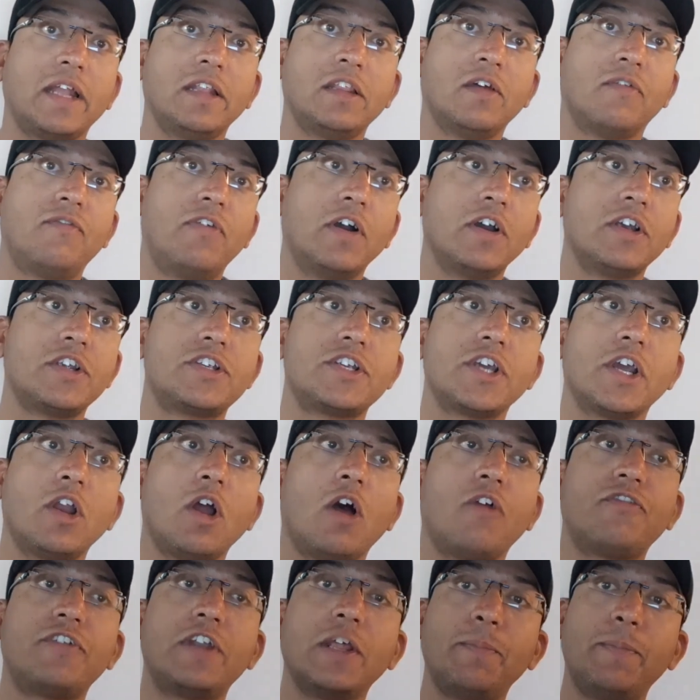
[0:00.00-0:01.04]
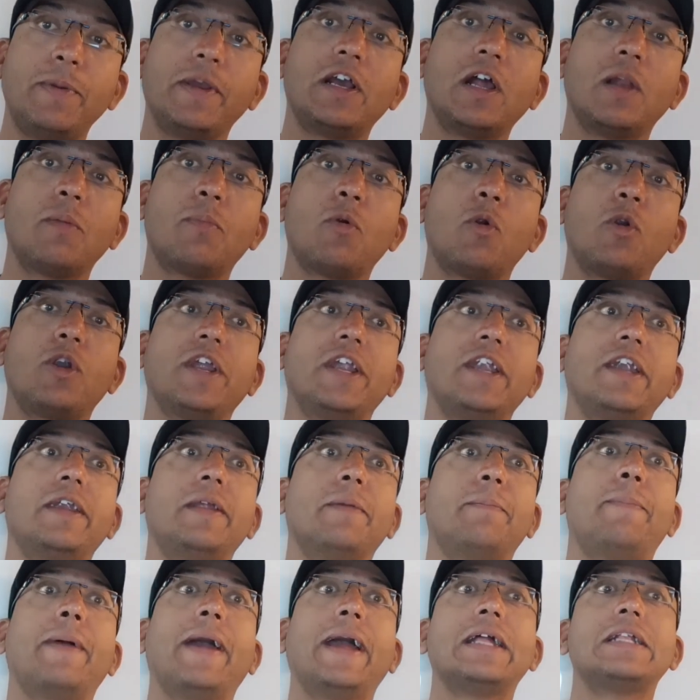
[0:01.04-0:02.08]
the function of typical protein
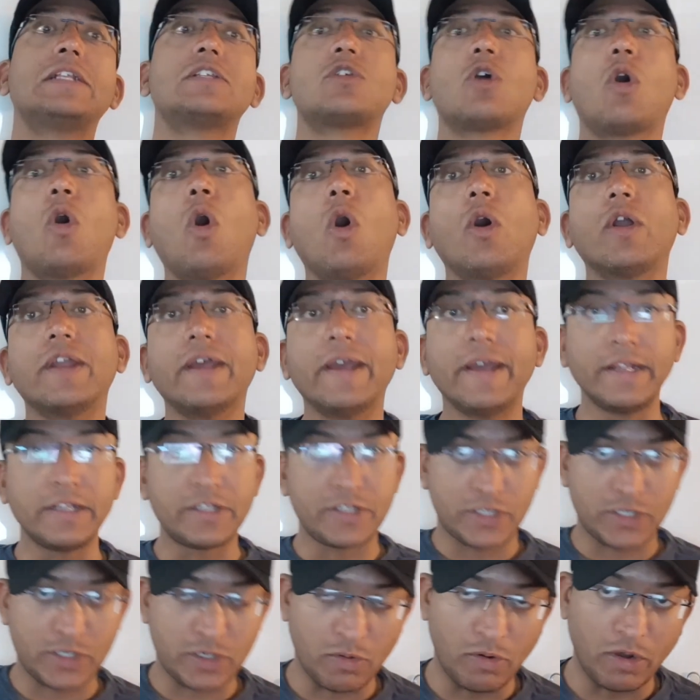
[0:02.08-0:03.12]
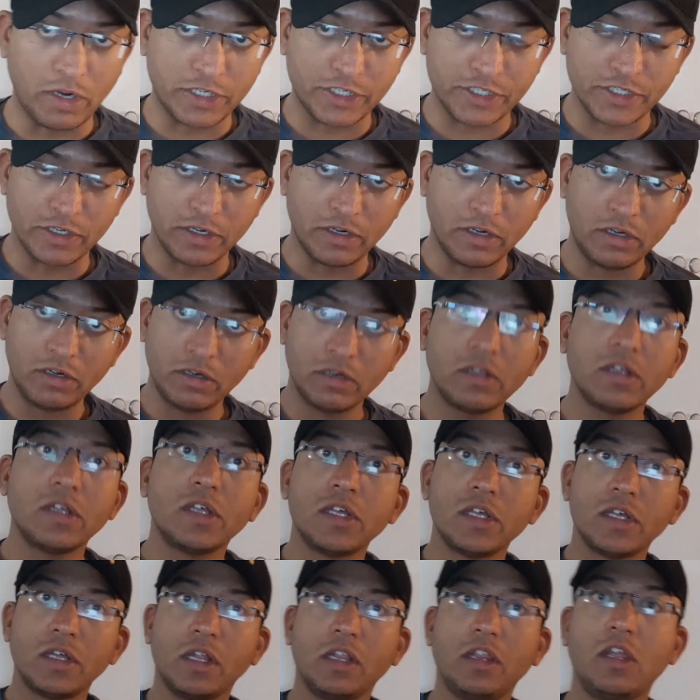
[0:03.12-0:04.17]
depends on its structure.
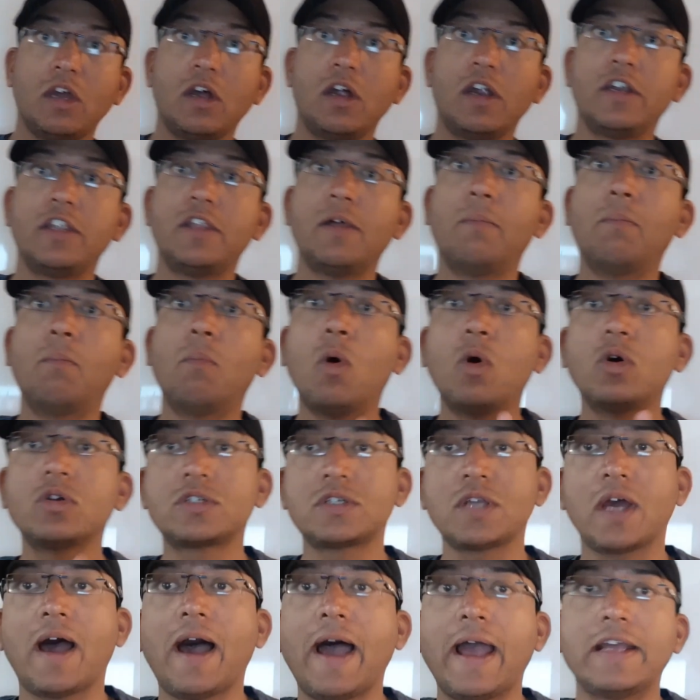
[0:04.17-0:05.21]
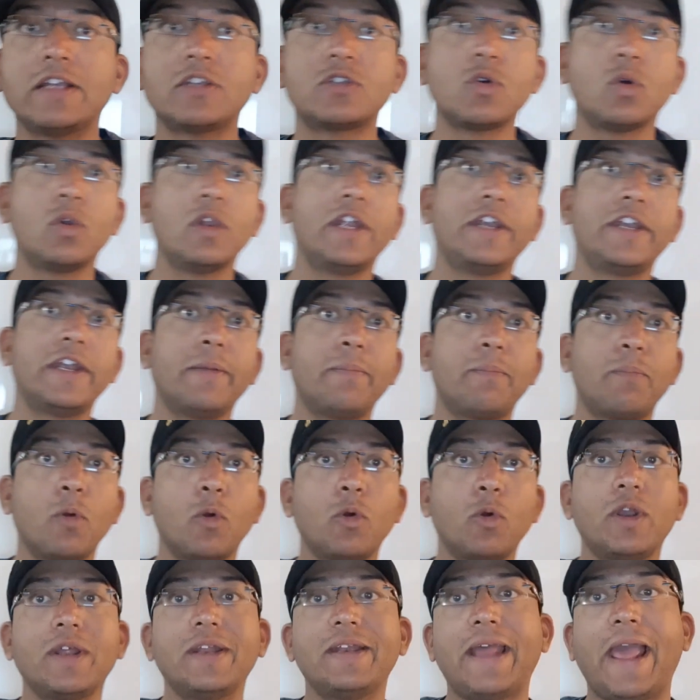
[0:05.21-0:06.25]
Third, the most isolated
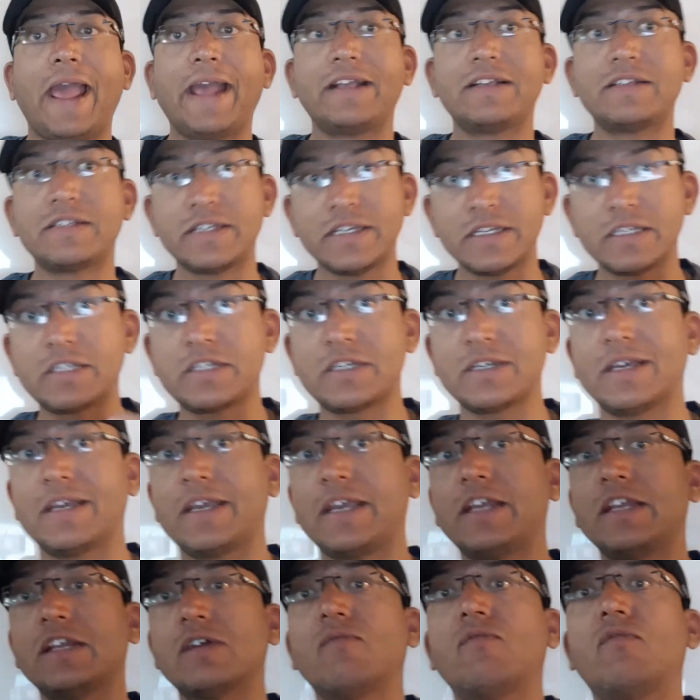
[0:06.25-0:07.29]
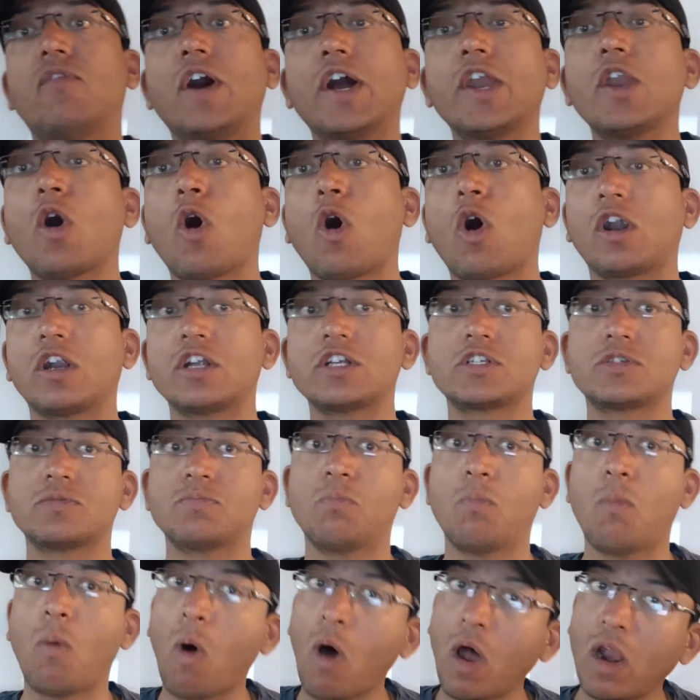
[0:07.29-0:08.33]
protein exists in a one or a
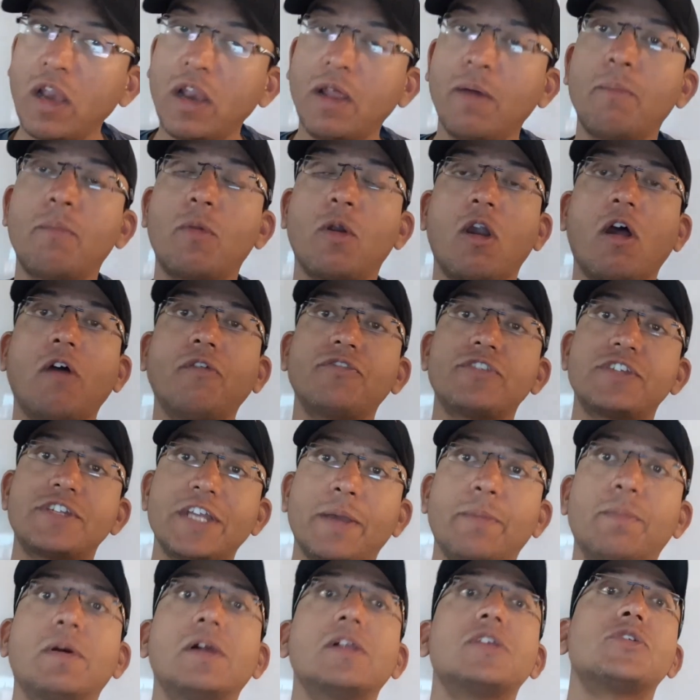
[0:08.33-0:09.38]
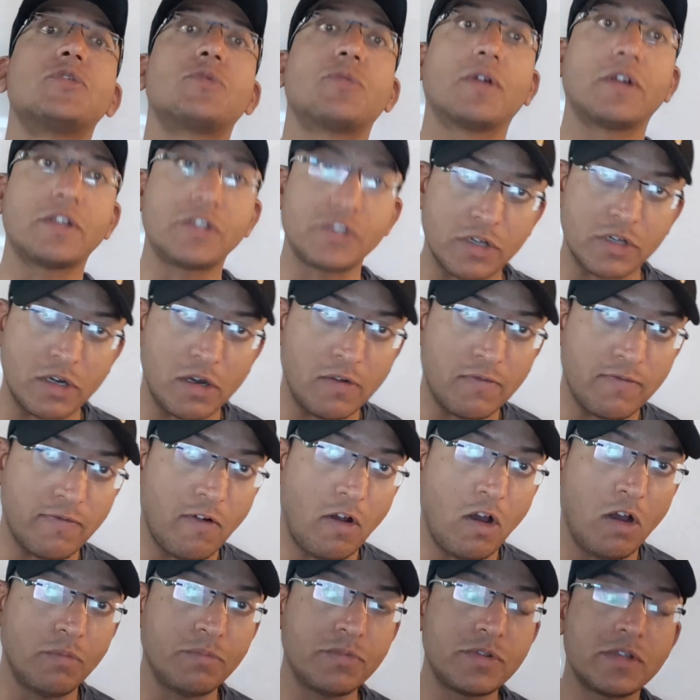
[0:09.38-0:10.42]
small number of stable structural
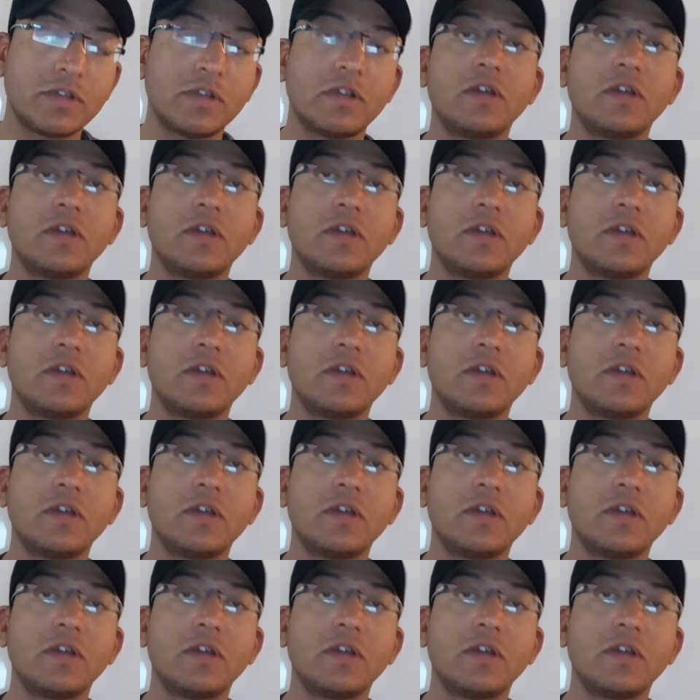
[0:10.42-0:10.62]
forms.